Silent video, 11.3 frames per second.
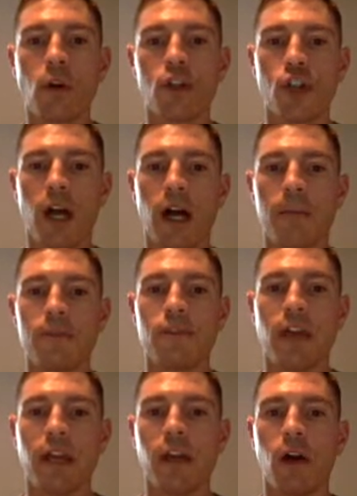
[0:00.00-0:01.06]
jobs
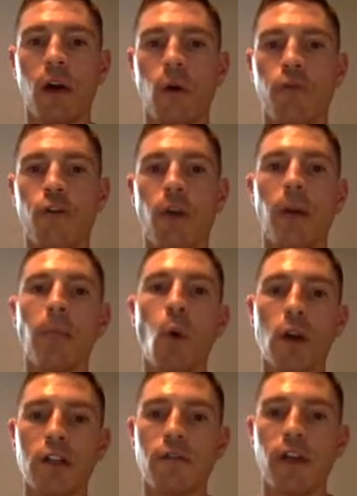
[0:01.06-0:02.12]
that go from a more
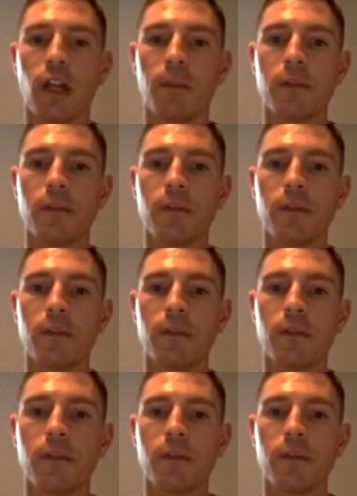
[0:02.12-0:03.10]
developed country